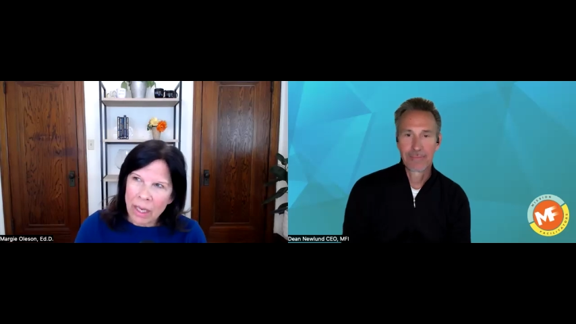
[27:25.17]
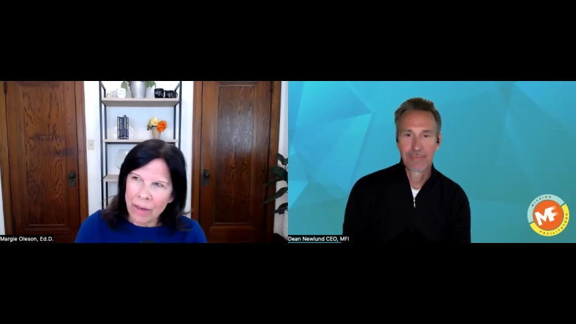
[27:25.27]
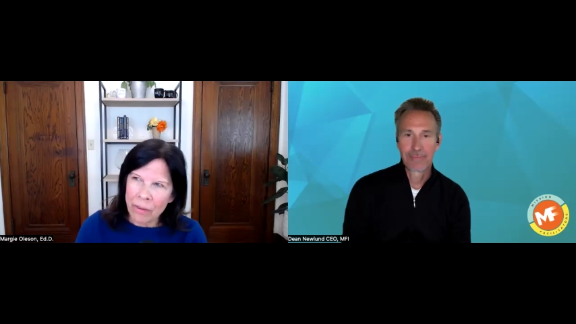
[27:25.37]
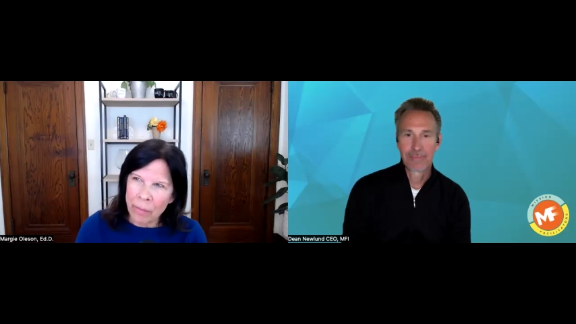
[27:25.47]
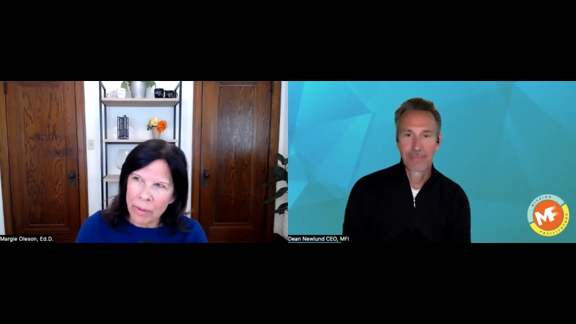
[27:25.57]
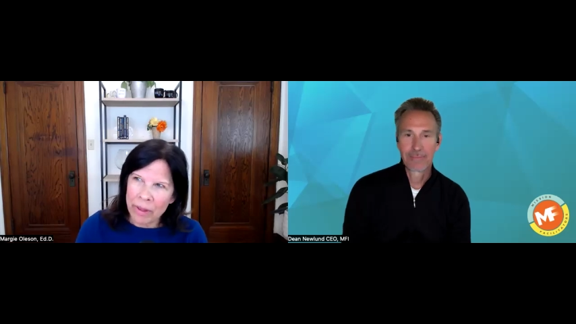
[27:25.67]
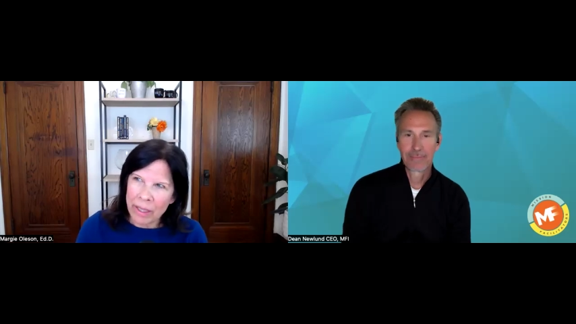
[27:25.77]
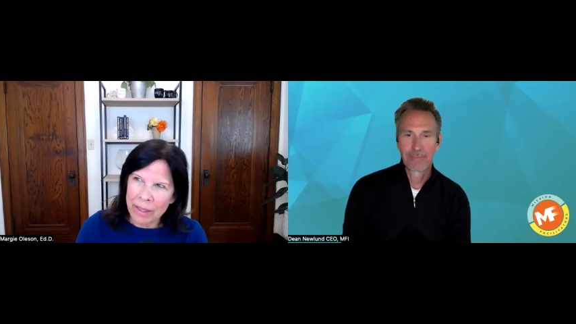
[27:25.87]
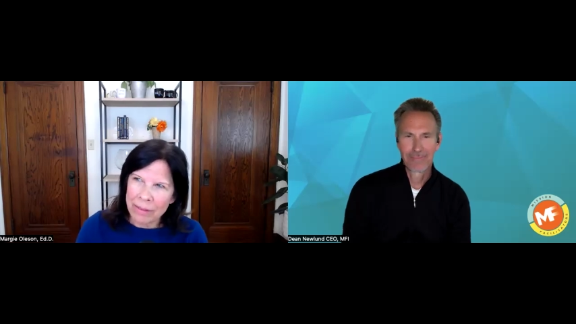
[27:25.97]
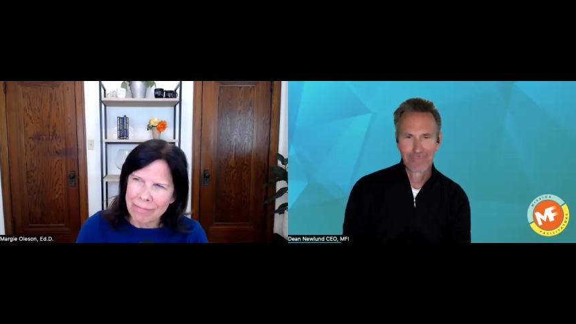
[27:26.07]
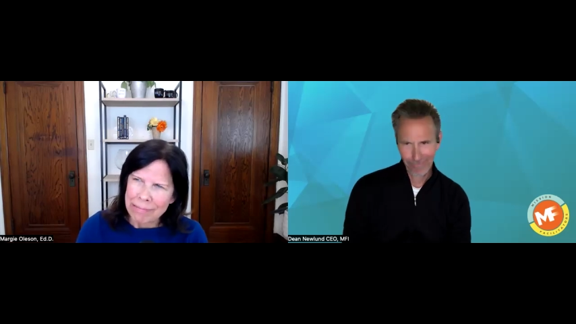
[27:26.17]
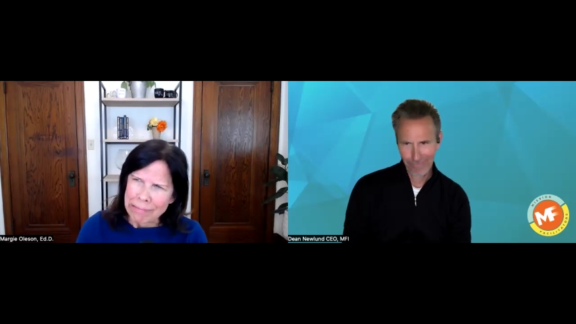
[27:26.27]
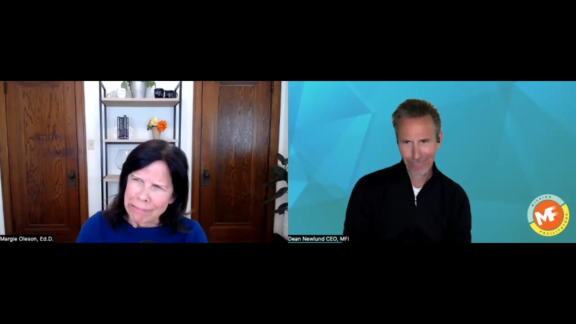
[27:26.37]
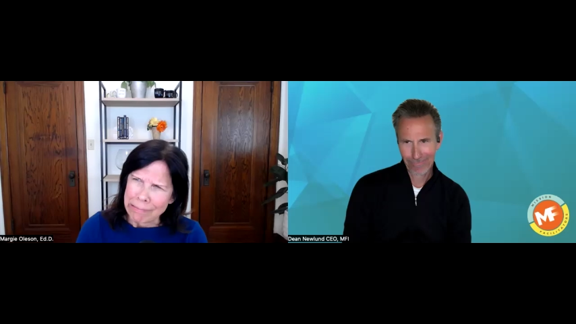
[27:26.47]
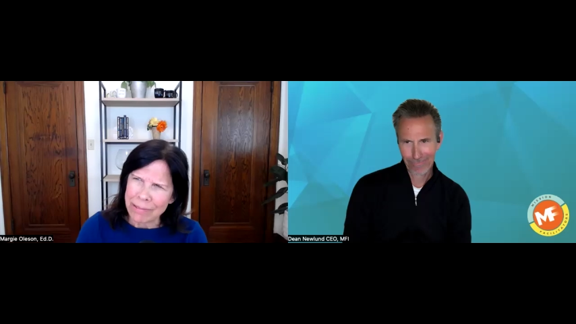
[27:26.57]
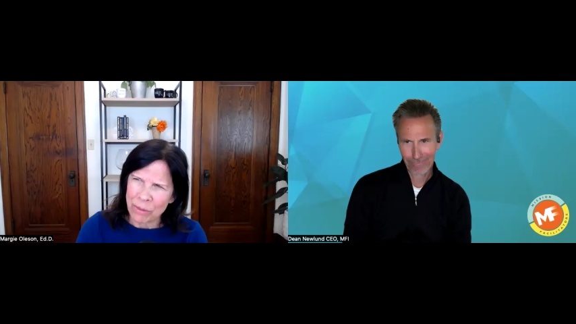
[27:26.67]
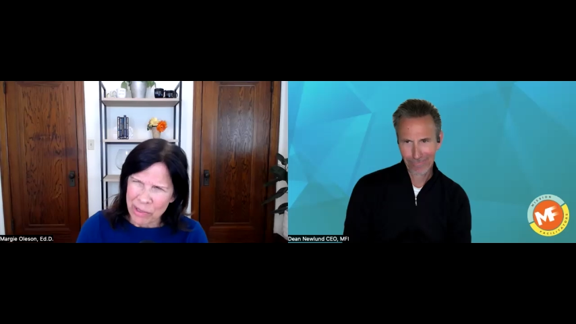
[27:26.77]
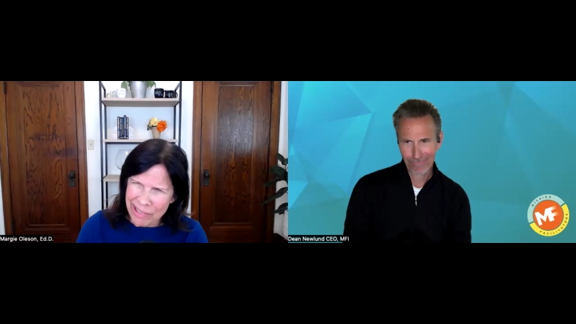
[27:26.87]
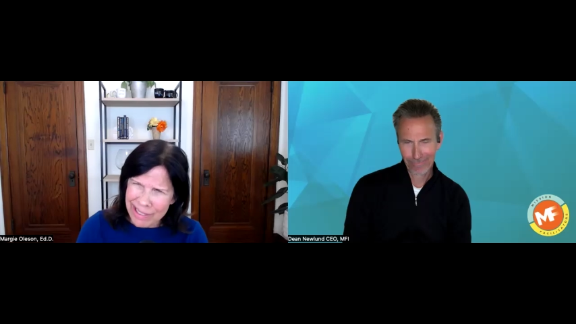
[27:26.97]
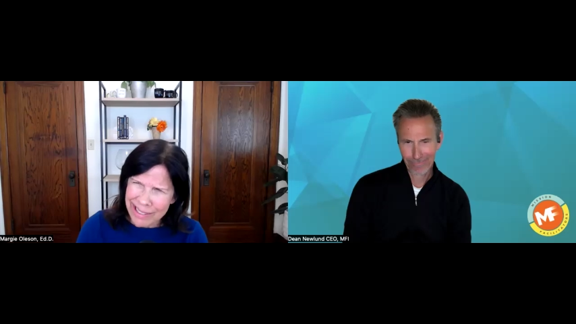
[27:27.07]
Speaker 1: And I remember thinking,
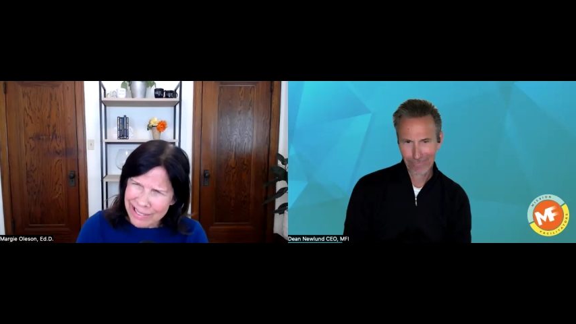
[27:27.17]
really?